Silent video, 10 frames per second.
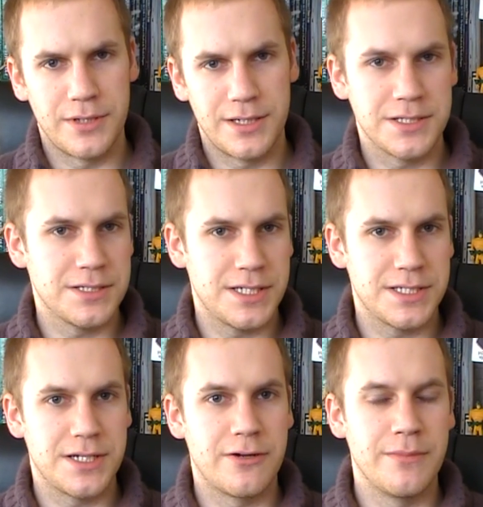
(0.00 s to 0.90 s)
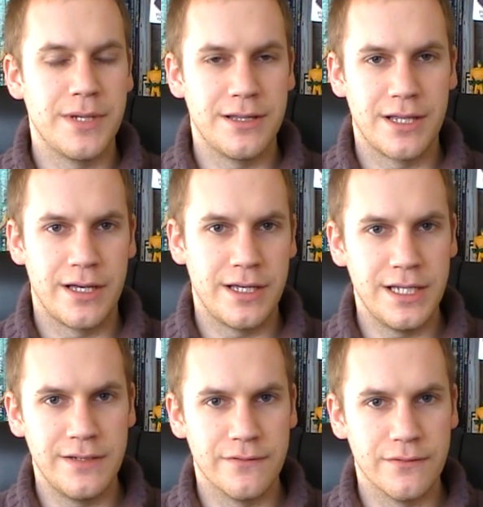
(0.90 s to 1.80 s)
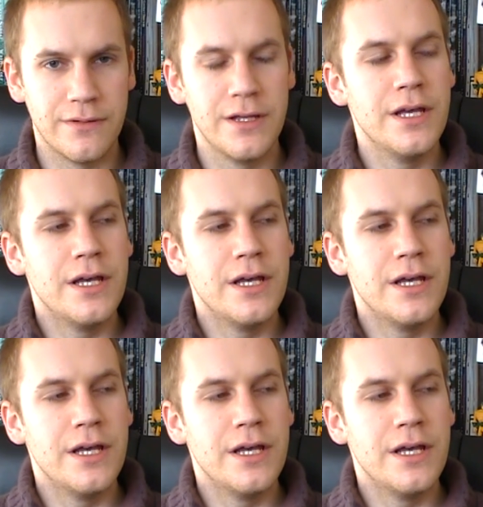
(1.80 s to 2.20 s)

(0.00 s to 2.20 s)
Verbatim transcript: but that doesn't necessarily mean they're evil.